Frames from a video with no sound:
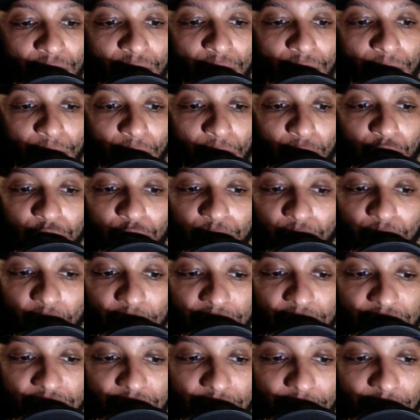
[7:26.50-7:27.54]
Boucher
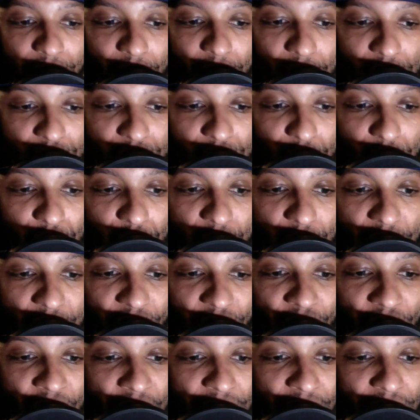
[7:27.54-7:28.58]
brings it in also, trying to
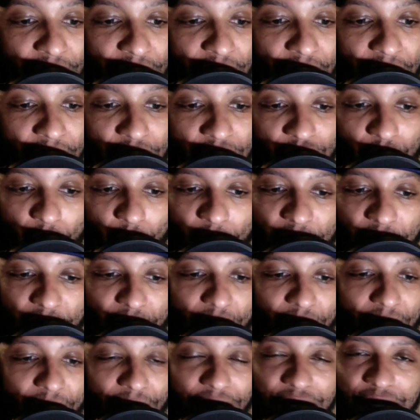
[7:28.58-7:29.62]
find an edge. Away
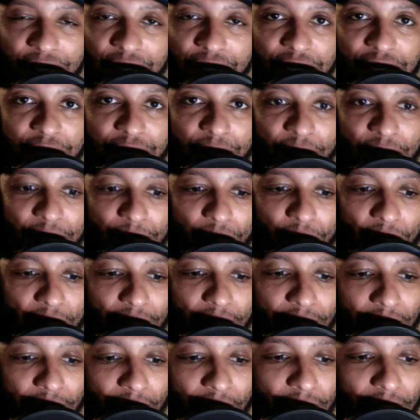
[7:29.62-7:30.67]
around his teammate,
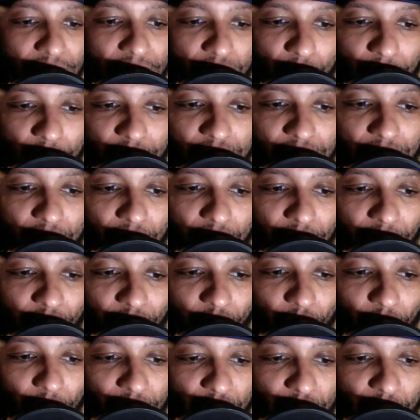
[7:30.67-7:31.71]
Brad K. That's what he's looking
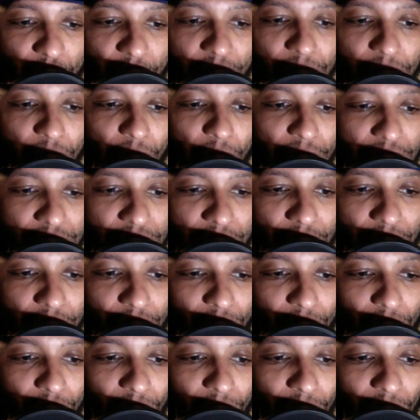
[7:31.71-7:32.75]
for. That's why he brings it in a
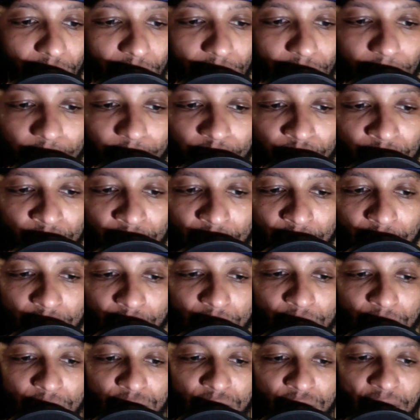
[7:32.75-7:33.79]
little early.
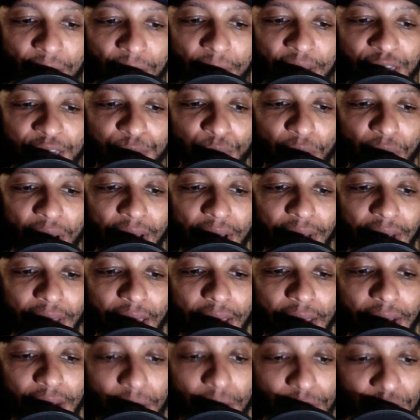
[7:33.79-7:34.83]
So that makes Brad
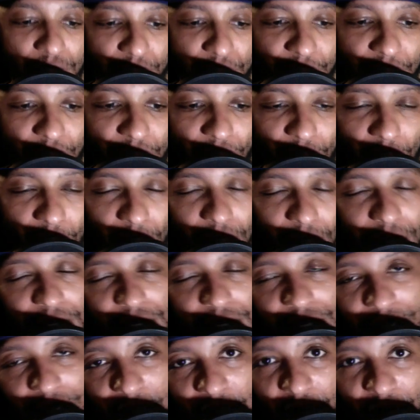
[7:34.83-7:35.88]
K come to pit road because
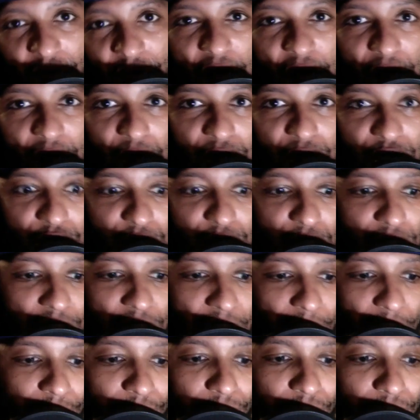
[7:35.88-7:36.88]
he's got to follow suit now.